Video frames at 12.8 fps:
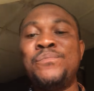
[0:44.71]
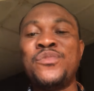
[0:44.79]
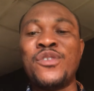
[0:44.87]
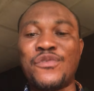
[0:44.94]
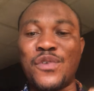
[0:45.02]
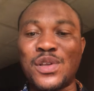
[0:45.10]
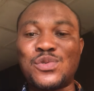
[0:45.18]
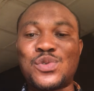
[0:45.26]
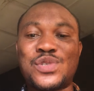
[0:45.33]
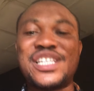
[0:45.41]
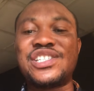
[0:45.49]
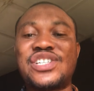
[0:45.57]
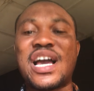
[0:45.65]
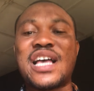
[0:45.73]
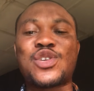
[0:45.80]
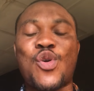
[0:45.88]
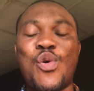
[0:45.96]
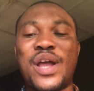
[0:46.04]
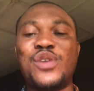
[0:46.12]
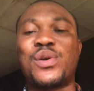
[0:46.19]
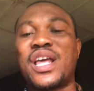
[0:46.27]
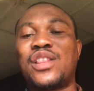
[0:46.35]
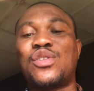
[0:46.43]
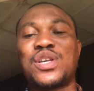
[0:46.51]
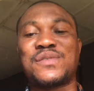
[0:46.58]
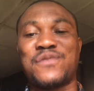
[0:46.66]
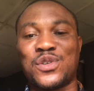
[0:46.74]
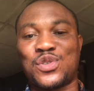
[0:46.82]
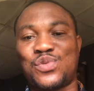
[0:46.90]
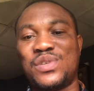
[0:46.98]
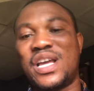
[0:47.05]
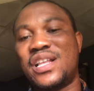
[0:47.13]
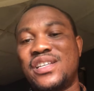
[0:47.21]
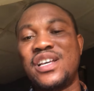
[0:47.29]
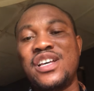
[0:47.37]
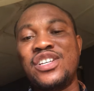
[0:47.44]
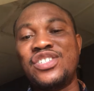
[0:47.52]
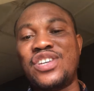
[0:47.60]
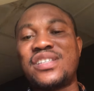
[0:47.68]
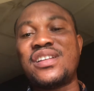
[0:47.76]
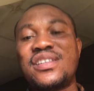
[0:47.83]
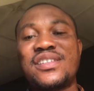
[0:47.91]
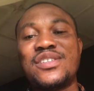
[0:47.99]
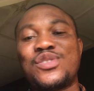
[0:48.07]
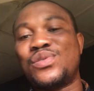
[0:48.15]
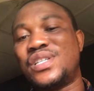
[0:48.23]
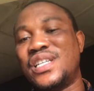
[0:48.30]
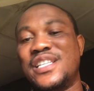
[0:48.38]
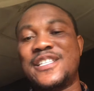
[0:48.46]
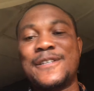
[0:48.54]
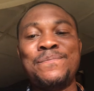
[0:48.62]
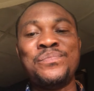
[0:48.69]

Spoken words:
For teachers, co-educators, for students, just listen to this.